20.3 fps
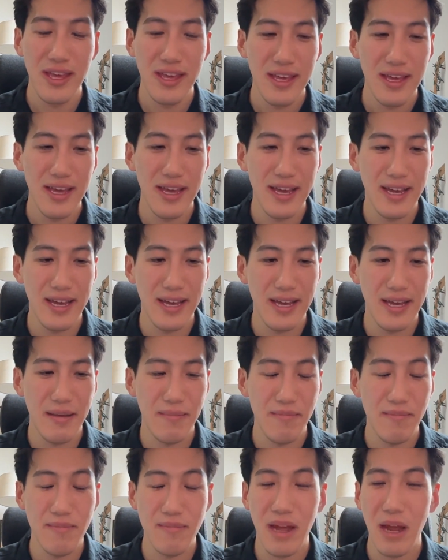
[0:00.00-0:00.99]
I
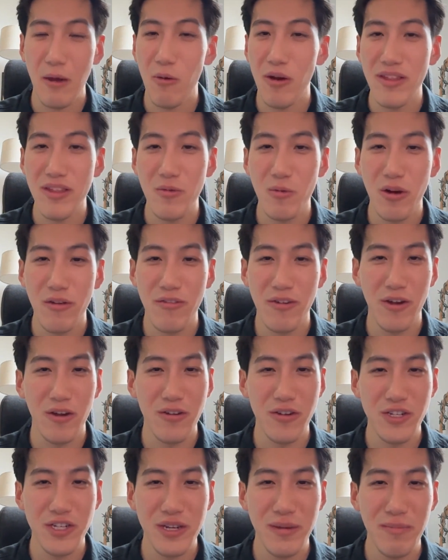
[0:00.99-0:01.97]
won the award for
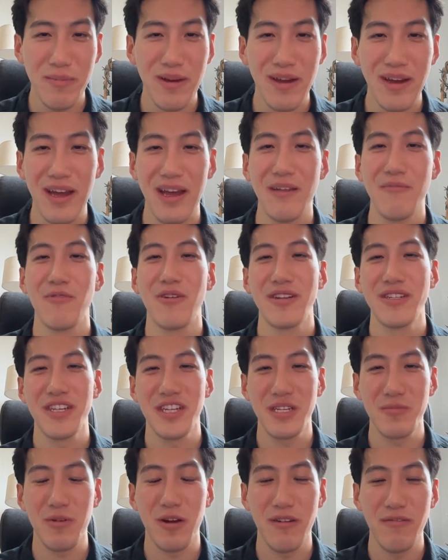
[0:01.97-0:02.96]
ownership, but I want to touch
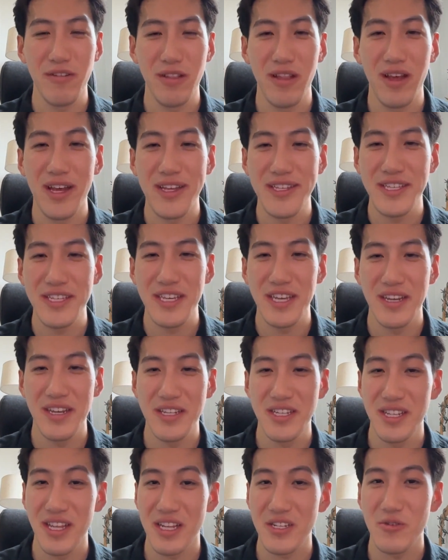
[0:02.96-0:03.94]
upon velocity and
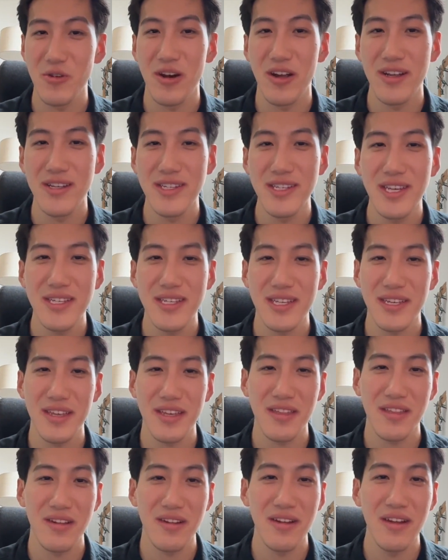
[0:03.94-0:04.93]
intellectual honesty because I think
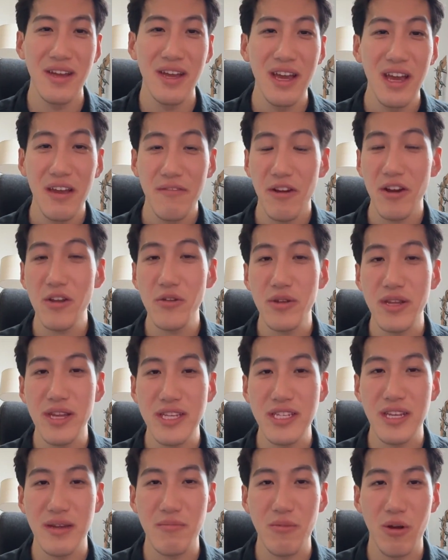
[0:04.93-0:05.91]
they're very unique
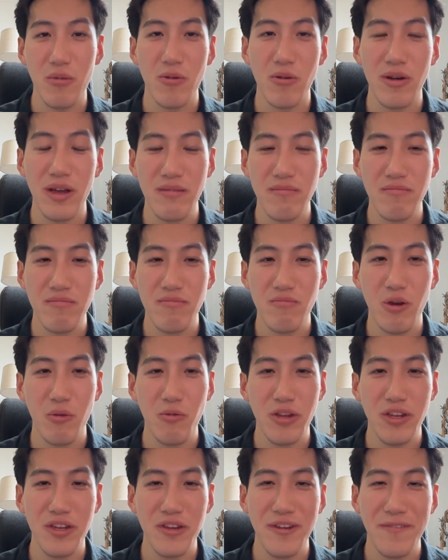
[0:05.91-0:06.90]
to Abnormal and what we
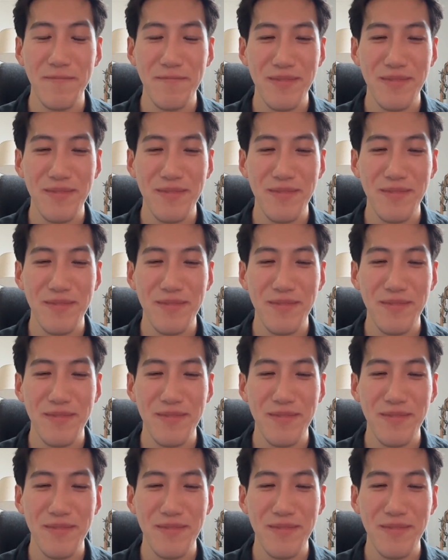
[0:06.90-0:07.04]
do.